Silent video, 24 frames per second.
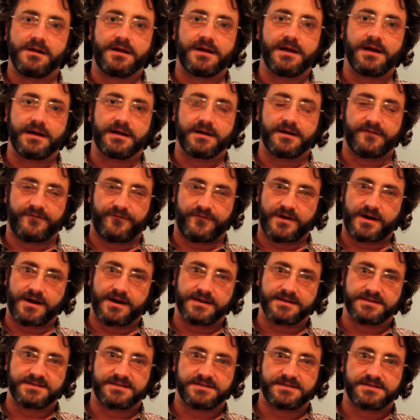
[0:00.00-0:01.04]

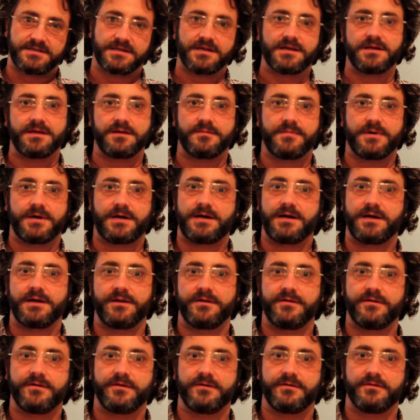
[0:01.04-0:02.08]
cacophonous city
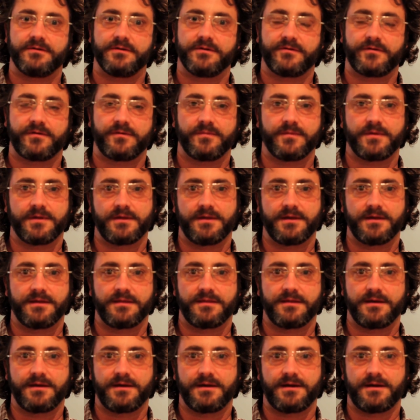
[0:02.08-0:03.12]
behind me or something like
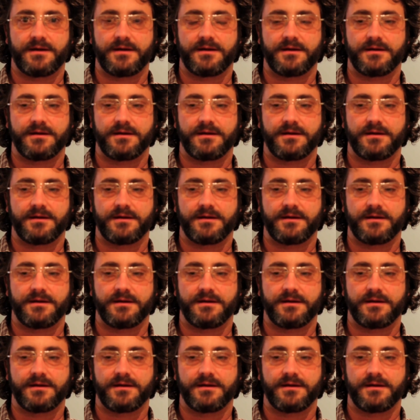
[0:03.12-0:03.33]
that.